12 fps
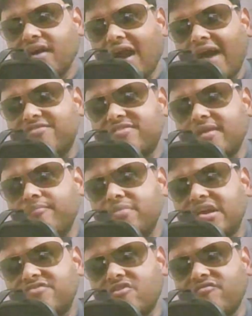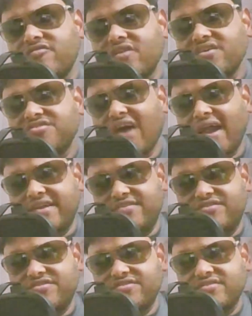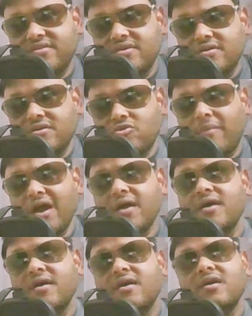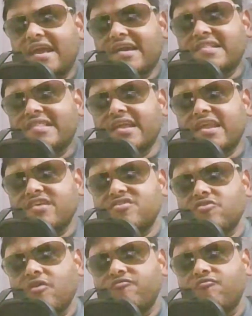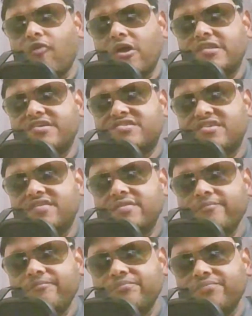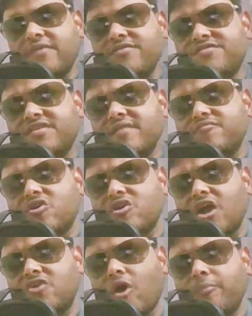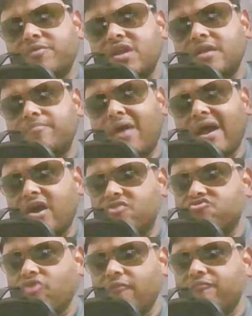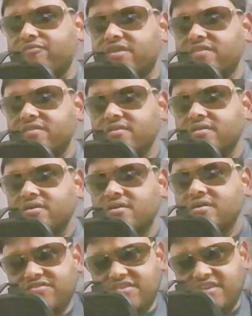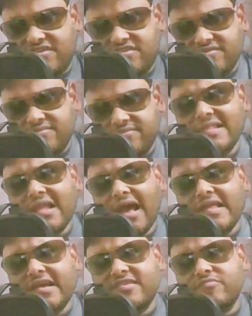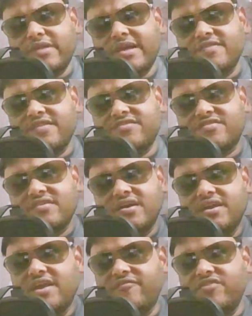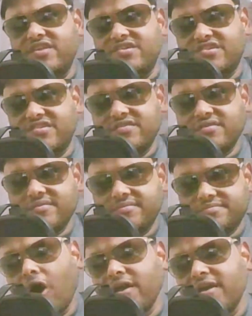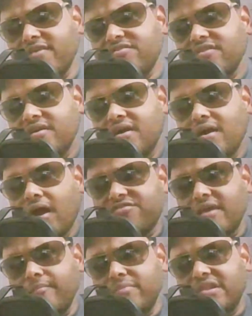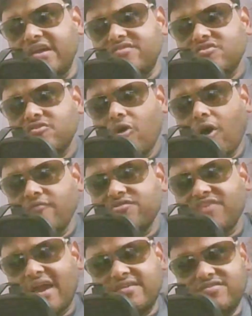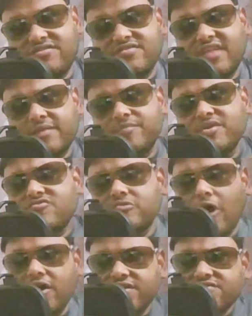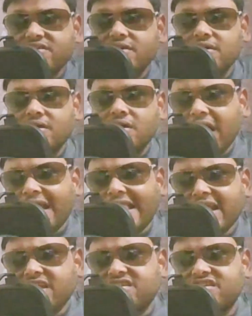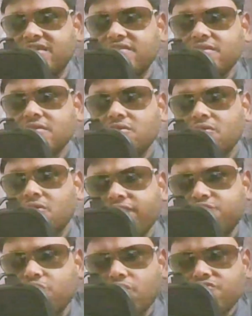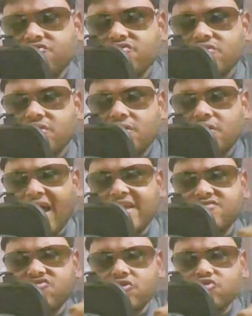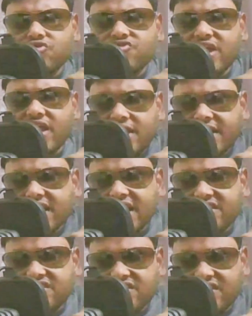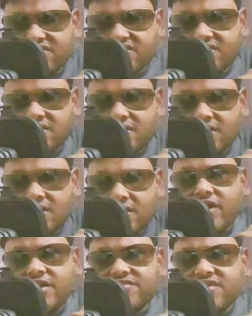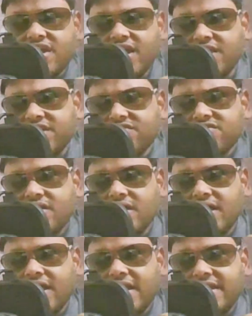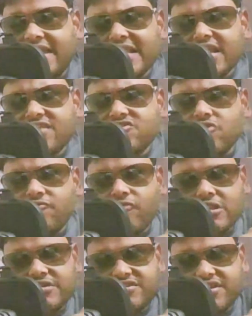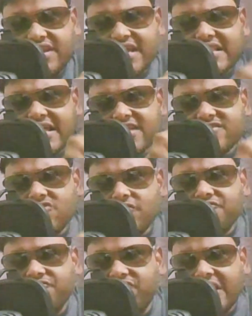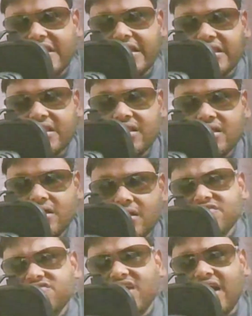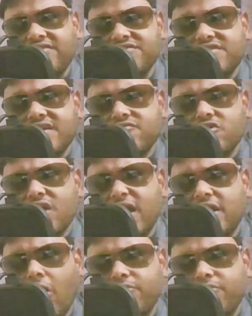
is assemblage of science, declaration of volition conceived or adopted by a sovereign in a state. I'll explain this definition. Law is assemblage of science. That means law is a collection of those signs or those indications. In other words, it is declaration of volition, declaration of will, which is conceived or